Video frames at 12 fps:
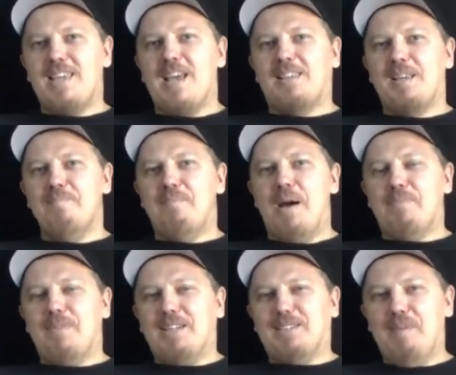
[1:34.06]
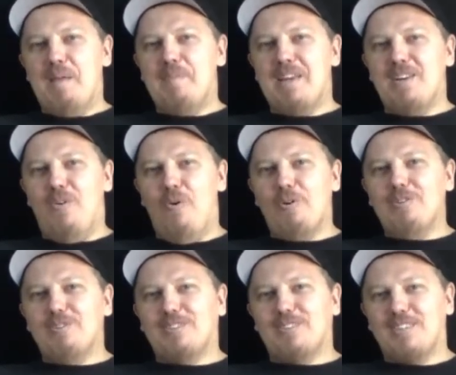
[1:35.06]
getting baptized. Maybe in
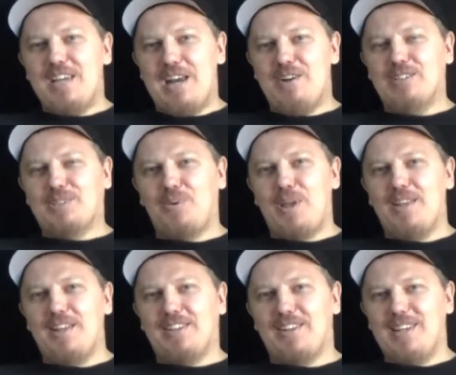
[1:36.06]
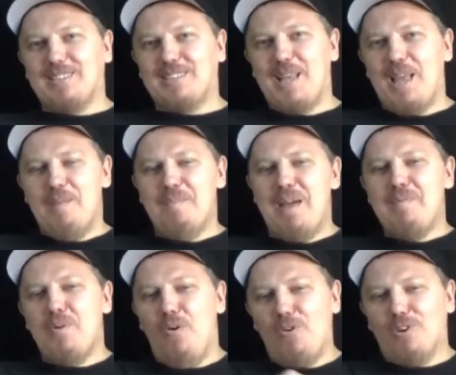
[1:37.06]
August here in Sweden, at least. Maybe
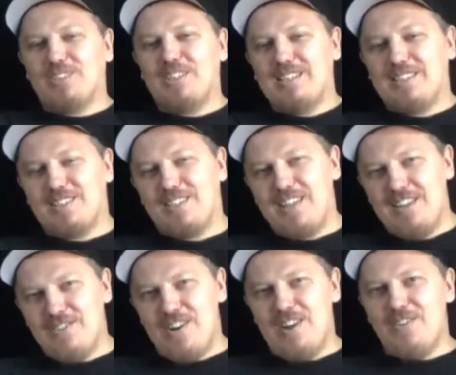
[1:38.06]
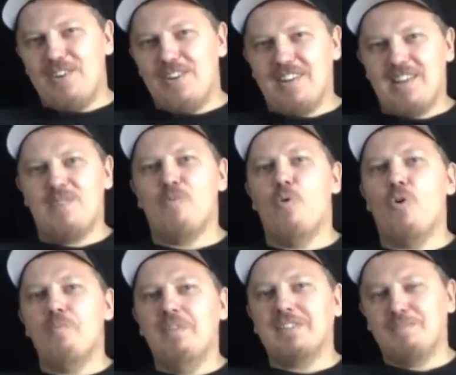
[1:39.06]
August. It's in general the
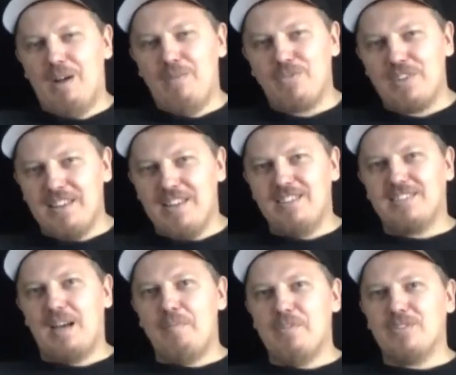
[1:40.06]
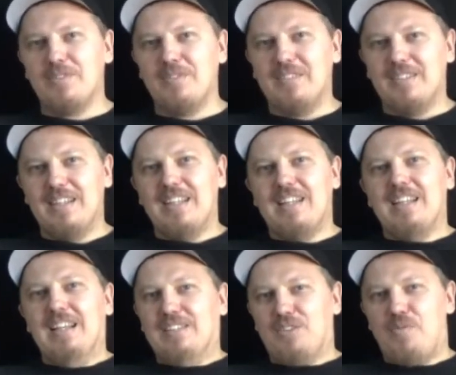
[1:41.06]
warmest month in the summer. So,
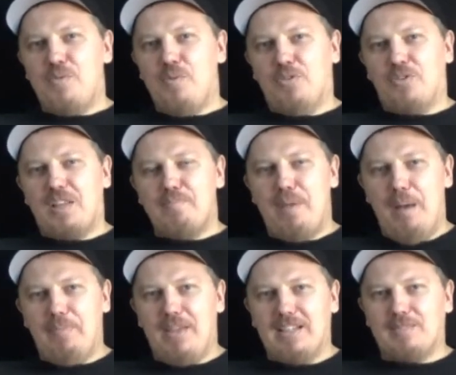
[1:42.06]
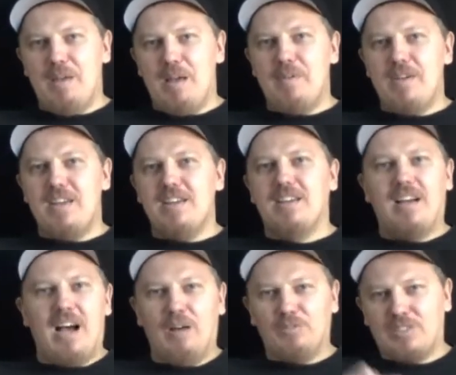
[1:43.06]
so if you want to get baptized, maybe
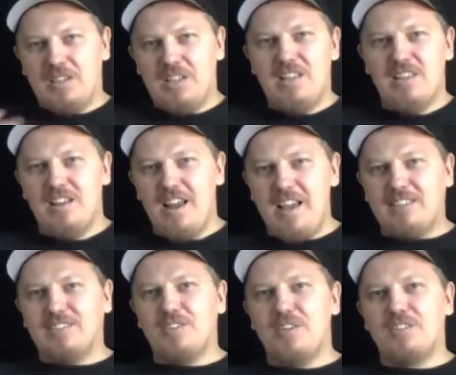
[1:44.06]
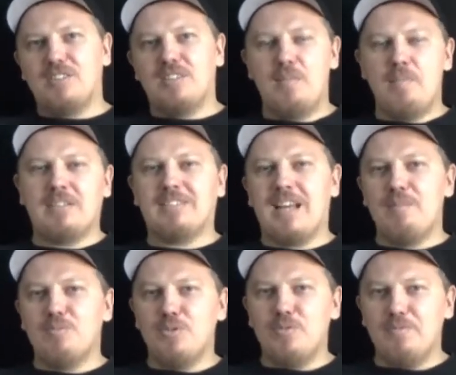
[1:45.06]
outside in the lake, so it's the best time
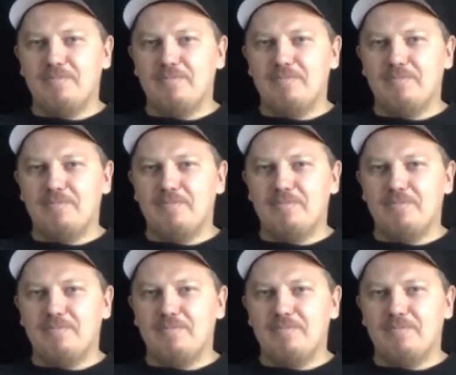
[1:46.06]
to